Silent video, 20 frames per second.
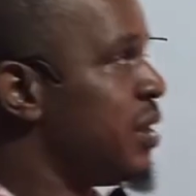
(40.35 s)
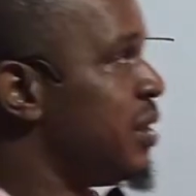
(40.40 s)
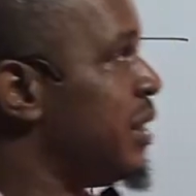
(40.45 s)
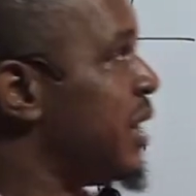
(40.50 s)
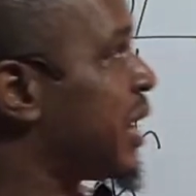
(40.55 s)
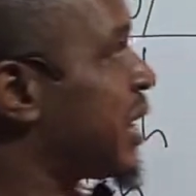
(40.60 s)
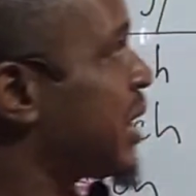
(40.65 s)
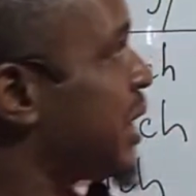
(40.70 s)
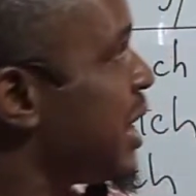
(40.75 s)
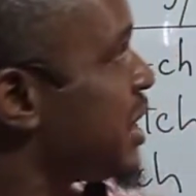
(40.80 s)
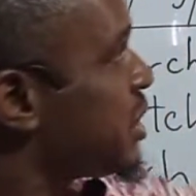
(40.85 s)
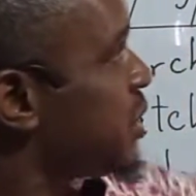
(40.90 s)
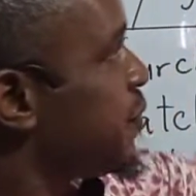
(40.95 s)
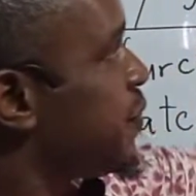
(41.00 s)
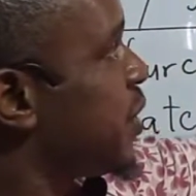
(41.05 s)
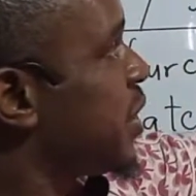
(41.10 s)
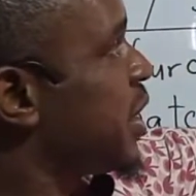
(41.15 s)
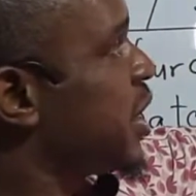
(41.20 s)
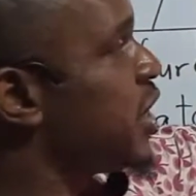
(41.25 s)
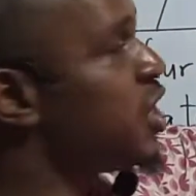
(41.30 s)
The
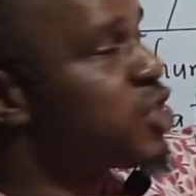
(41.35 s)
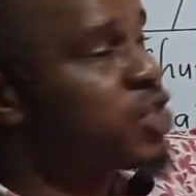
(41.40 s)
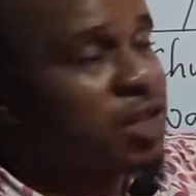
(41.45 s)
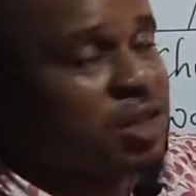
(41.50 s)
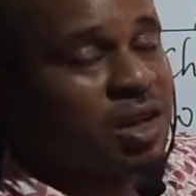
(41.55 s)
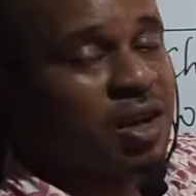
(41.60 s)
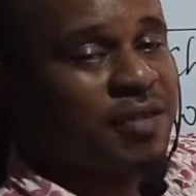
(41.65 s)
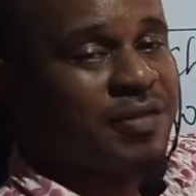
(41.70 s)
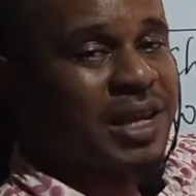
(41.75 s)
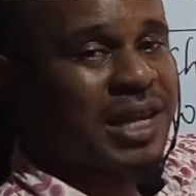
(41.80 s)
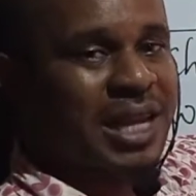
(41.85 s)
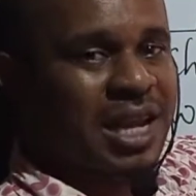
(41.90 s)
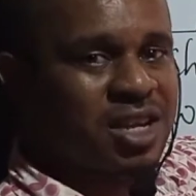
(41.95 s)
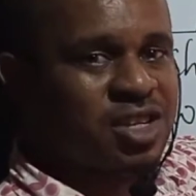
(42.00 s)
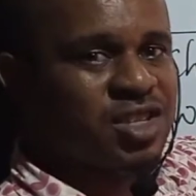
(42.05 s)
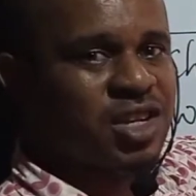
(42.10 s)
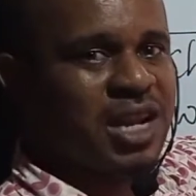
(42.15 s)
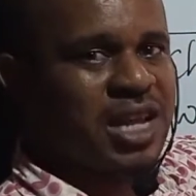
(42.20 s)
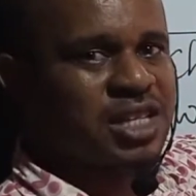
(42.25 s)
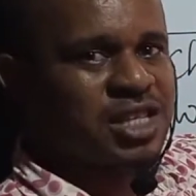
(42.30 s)
classification of the
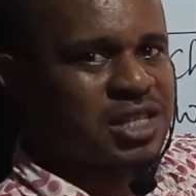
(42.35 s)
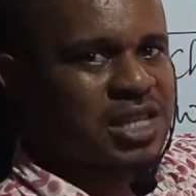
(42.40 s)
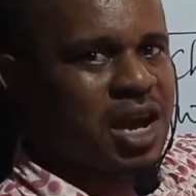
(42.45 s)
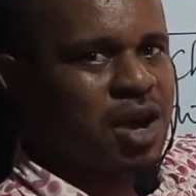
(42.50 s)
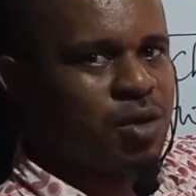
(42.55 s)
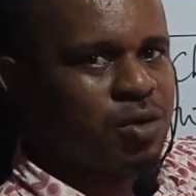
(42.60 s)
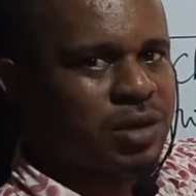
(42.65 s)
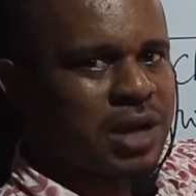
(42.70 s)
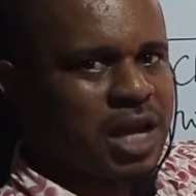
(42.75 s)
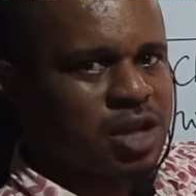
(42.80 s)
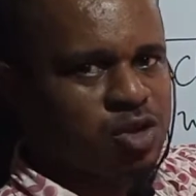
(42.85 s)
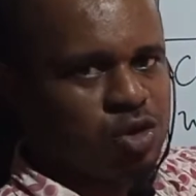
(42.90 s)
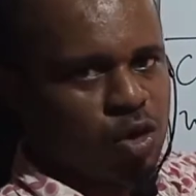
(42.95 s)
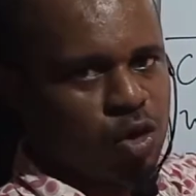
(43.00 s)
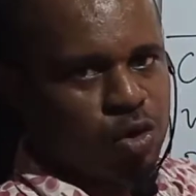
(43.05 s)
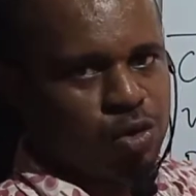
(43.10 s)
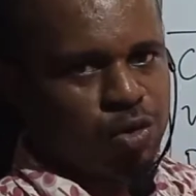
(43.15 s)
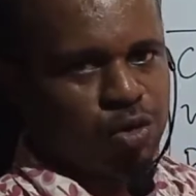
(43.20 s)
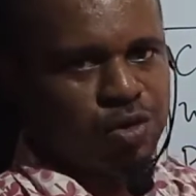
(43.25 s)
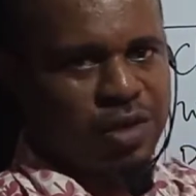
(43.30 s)
consonant sound, I
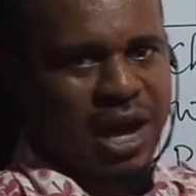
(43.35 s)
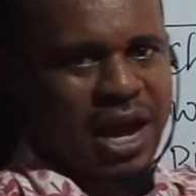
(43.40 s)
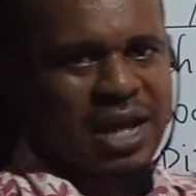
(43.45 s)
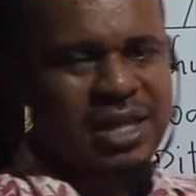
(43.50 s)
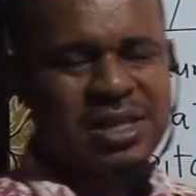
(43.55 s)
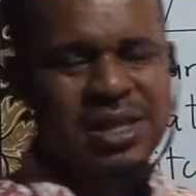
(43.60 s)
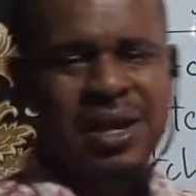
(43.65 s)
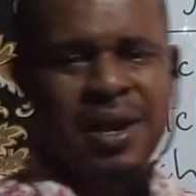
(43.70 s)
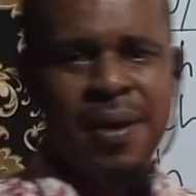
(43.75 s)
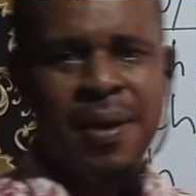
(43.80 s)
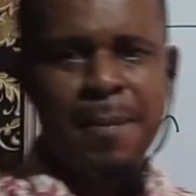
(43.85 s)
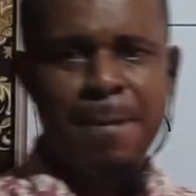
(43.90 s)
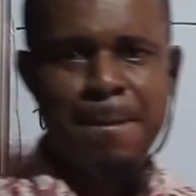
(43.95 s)
told you that